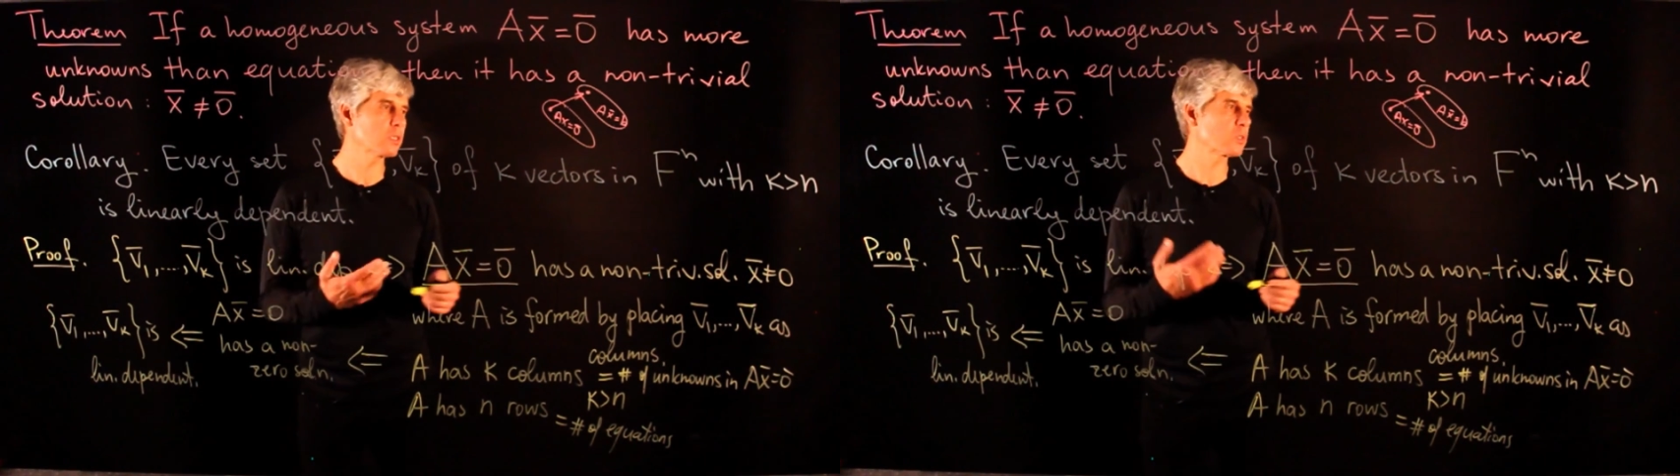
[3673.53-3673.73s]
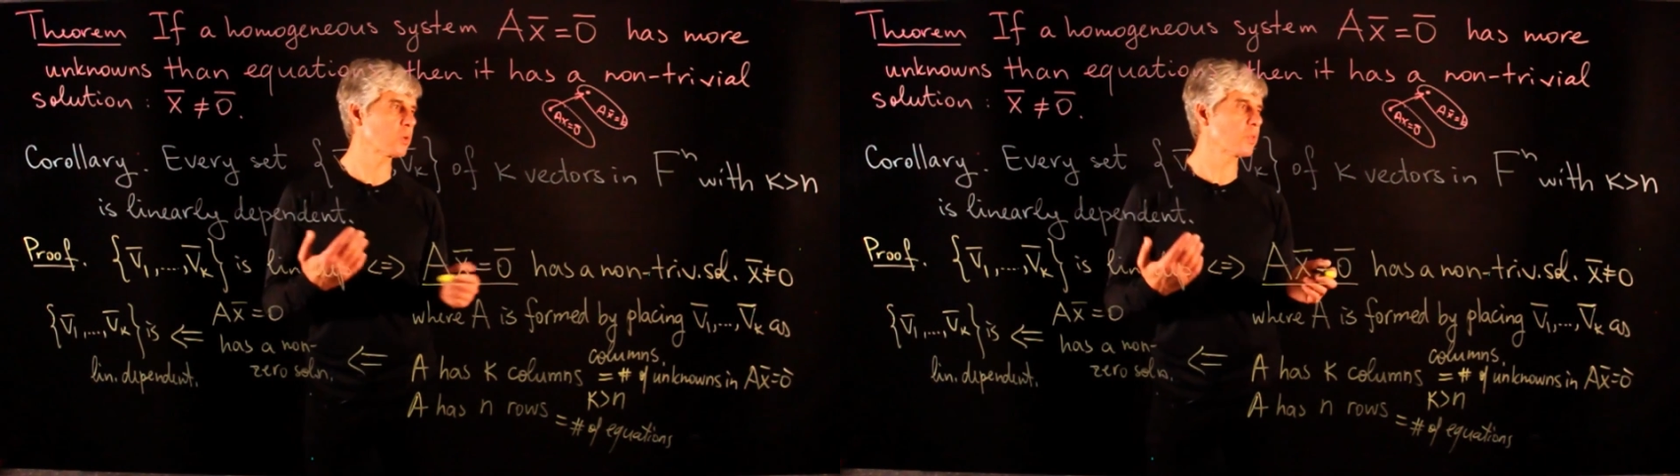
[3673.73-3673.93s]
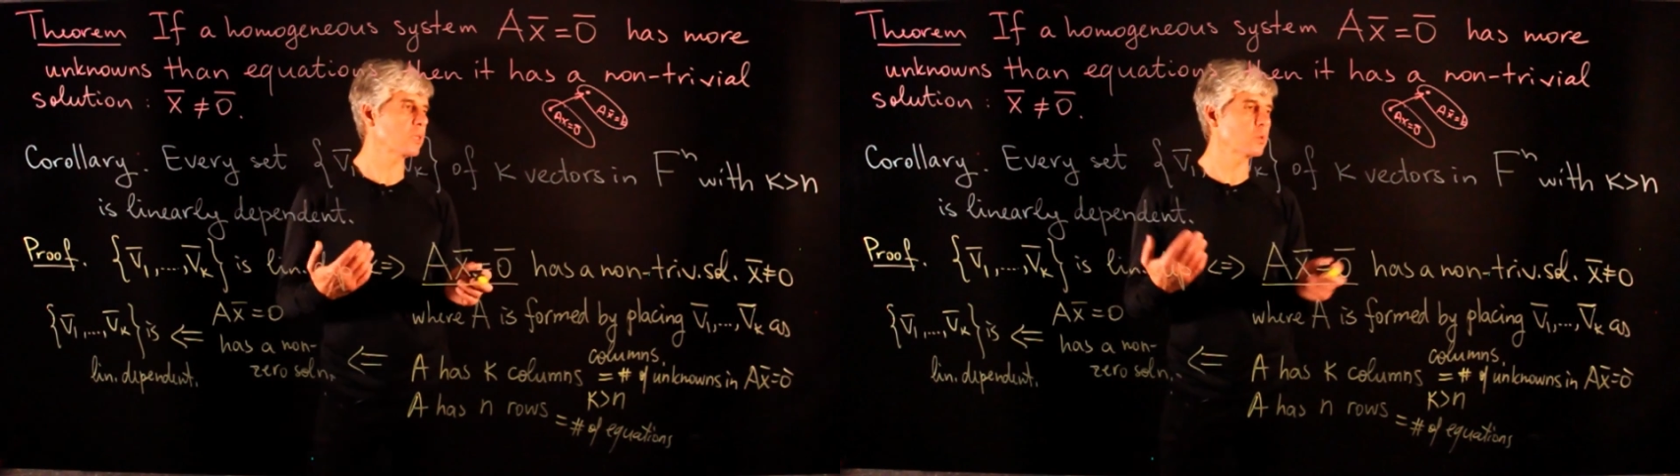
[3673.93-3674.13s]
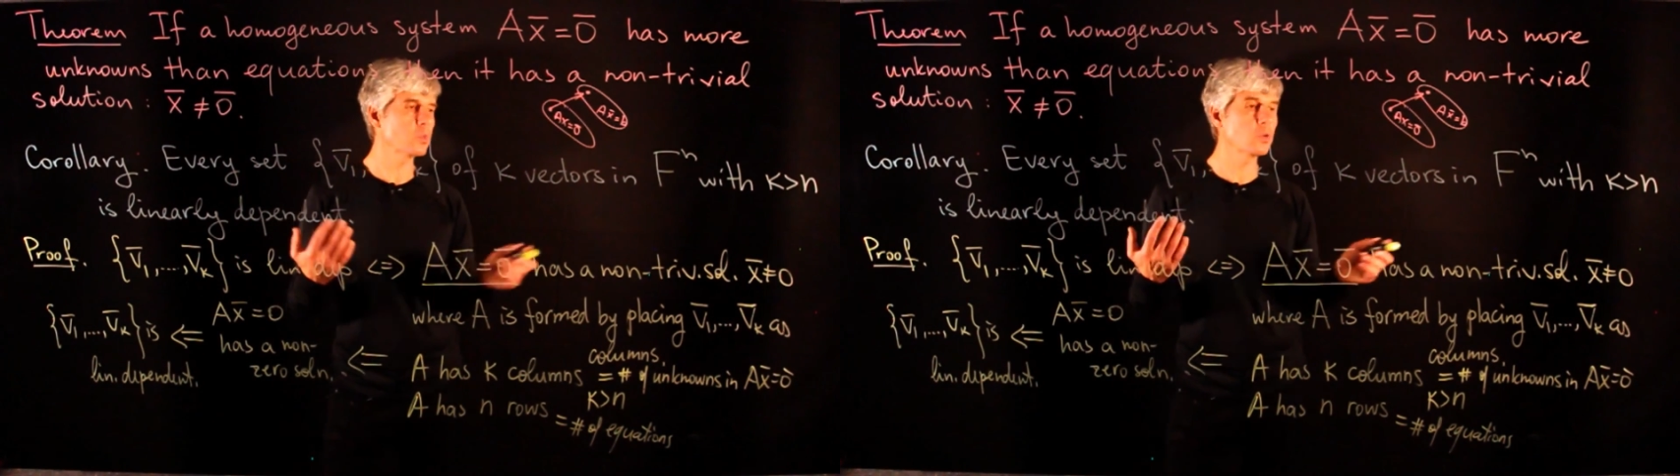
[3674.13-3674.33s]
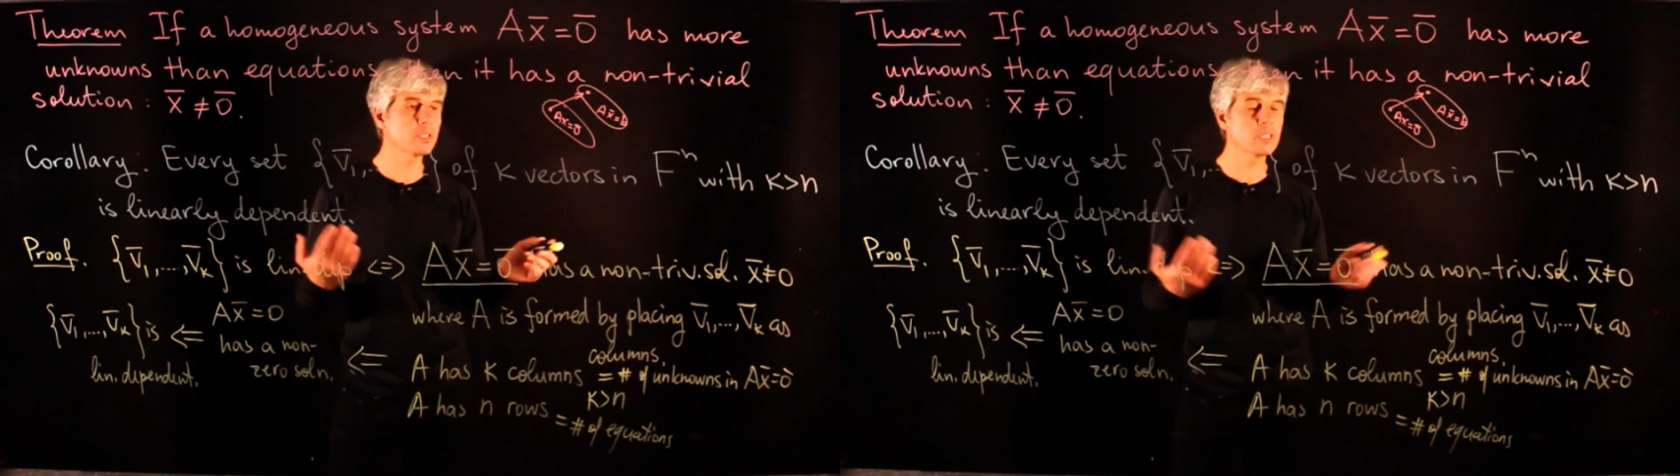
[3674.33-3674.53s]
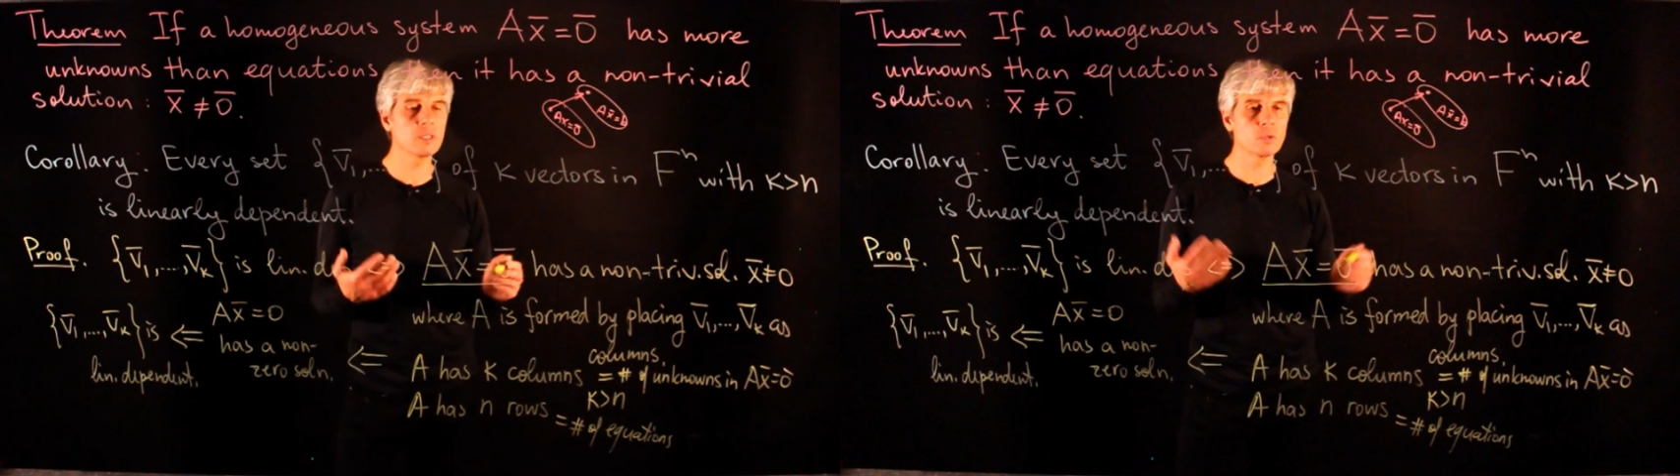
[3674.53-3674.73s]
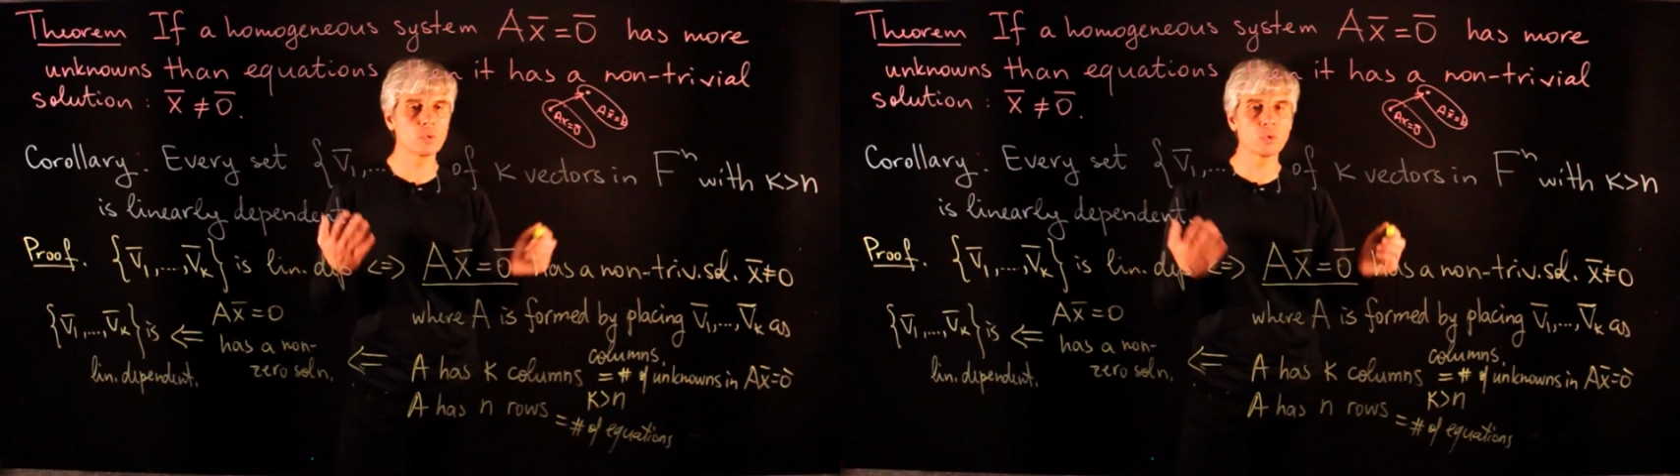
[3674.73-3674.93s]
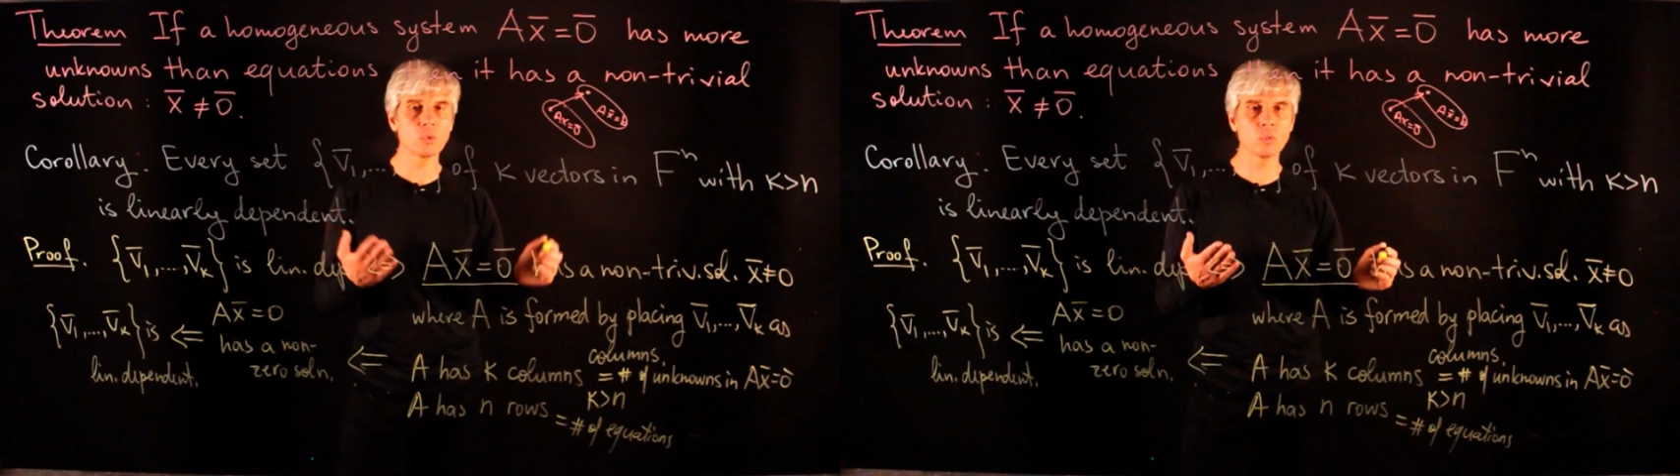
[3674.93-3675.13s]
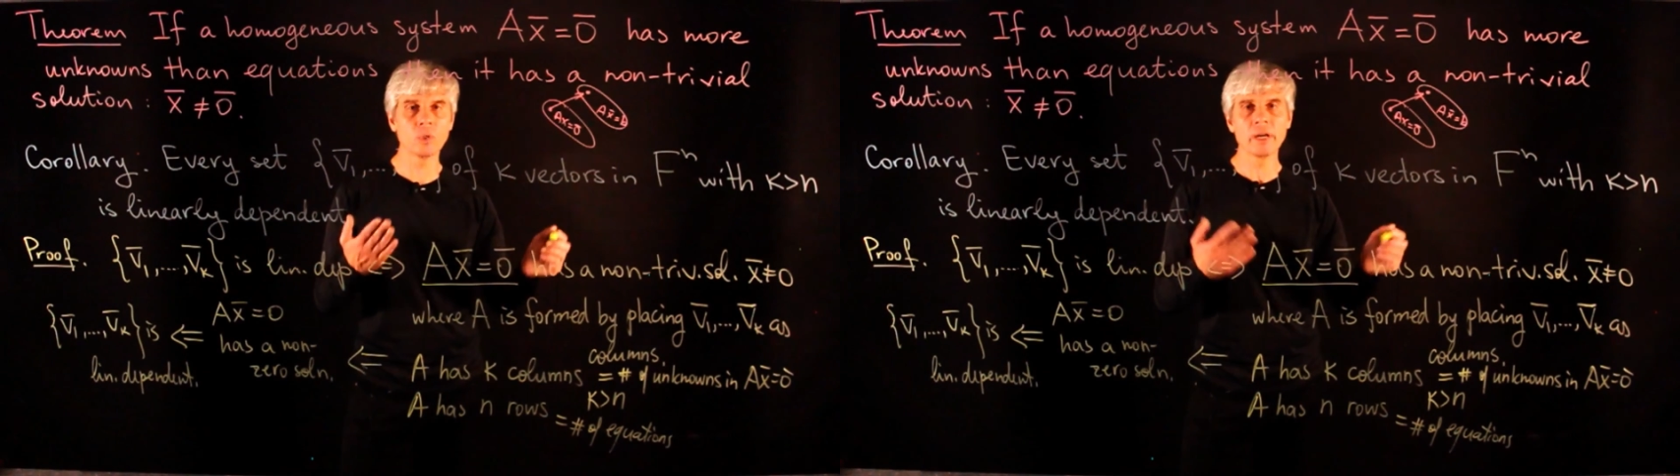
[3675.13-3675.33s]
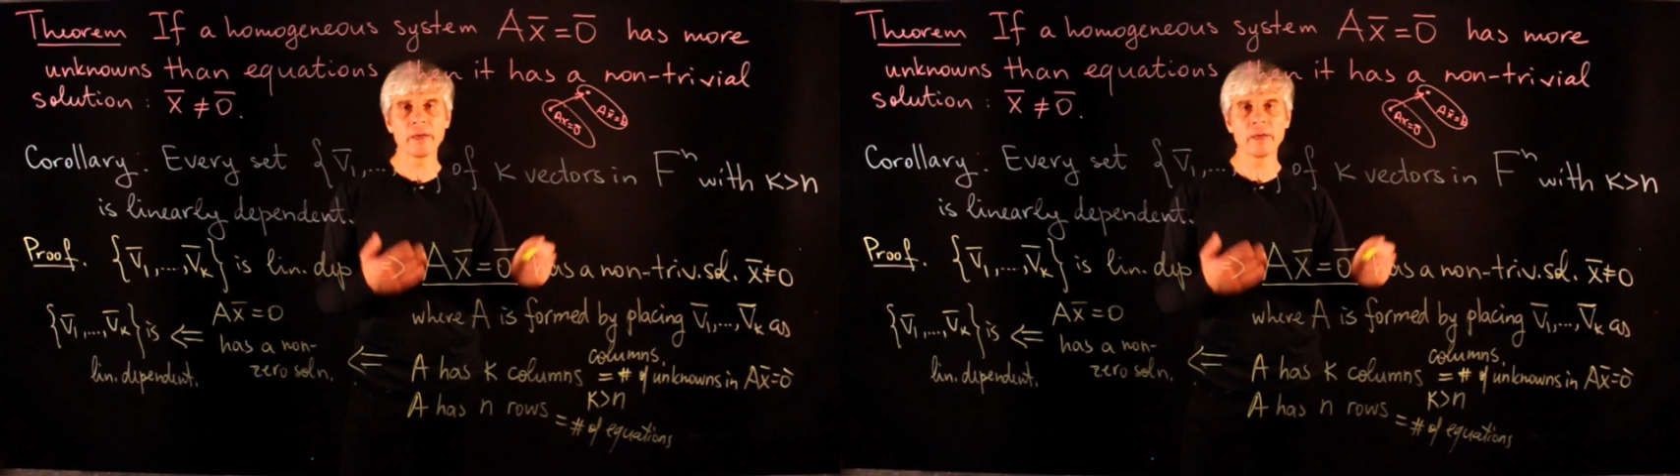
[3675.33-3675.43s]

so then you don't need to do